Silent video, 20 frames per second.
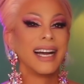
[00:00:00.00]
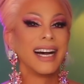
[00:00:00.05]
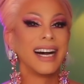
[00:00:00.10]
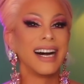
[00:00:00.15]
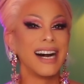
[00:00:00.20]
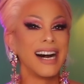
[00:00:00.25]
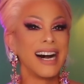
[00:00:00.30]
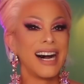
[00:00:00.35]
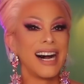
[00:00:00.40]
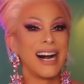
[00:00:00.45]

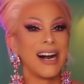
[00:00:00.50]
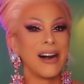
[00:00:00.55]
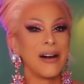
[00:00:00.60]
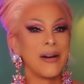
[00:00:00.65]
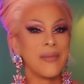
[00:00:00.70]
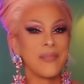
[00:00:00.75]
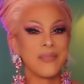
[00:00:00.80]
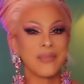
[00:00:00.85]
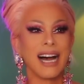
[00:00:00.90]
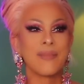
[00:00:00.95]

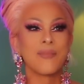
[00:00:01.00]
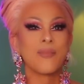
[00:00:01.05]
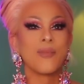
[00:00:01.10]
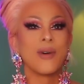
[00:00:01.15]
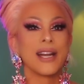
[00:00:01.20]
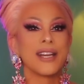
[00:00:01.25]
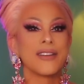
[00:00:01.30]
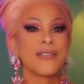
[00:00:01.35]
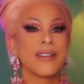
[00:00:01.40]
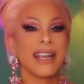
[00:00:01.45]
I'm
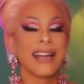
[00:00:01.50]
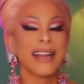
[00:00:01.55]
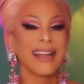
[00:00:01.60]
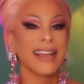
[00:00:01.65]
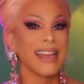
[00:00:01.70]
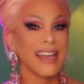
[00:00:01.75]
wondering